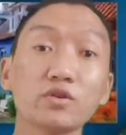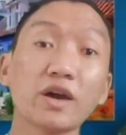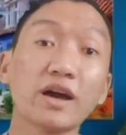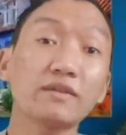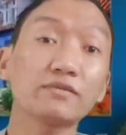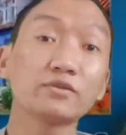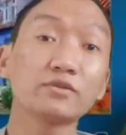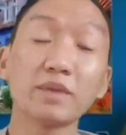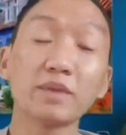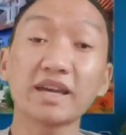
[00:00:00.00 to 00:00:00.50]
You
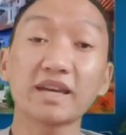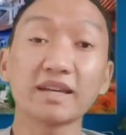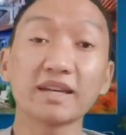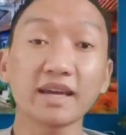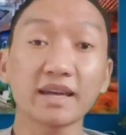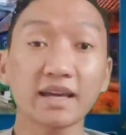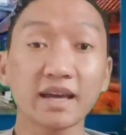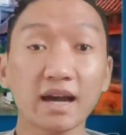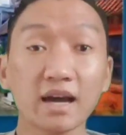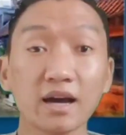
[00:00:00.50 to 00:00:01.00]
have to make an
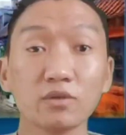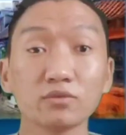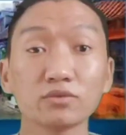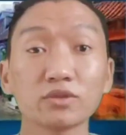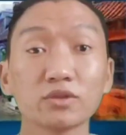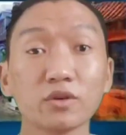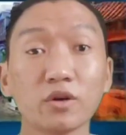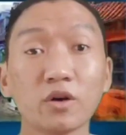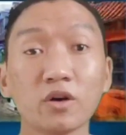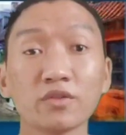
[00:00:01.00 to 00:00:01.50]

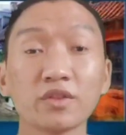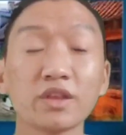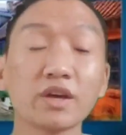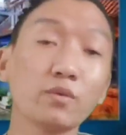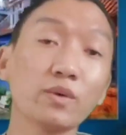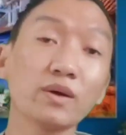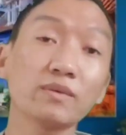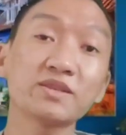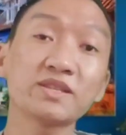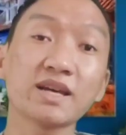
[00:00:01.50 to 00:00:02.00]
account on their
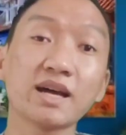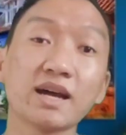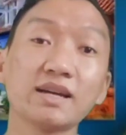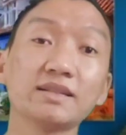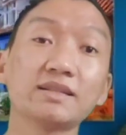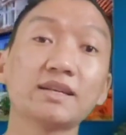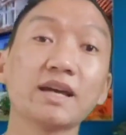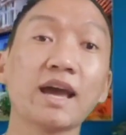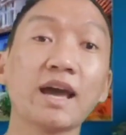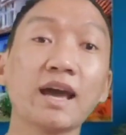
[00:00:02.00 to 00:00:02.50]

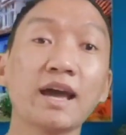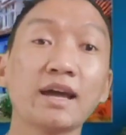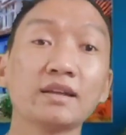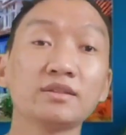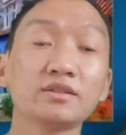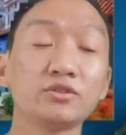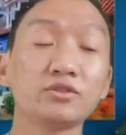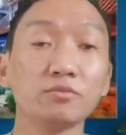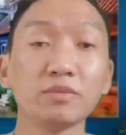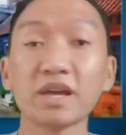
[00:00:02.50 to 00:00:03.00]
website,
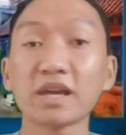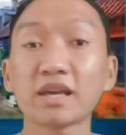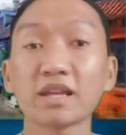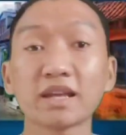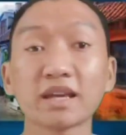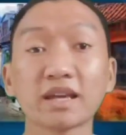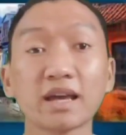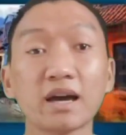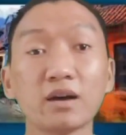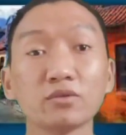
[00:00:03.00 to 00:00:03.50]
and to make an
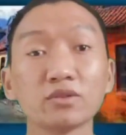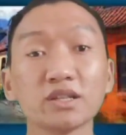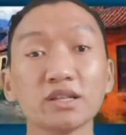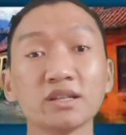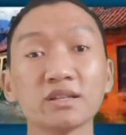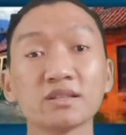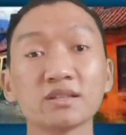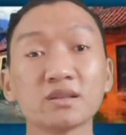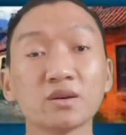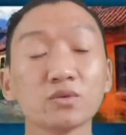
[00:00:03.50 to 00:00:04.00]
account
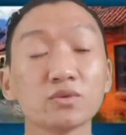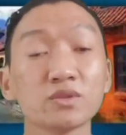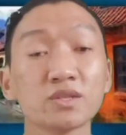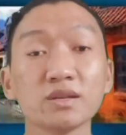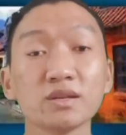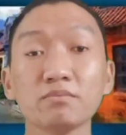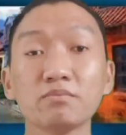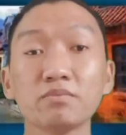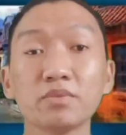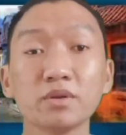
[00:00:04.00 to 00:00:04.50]
is so
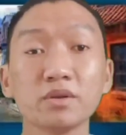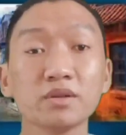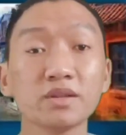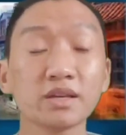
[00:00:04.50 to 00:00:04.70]
simple.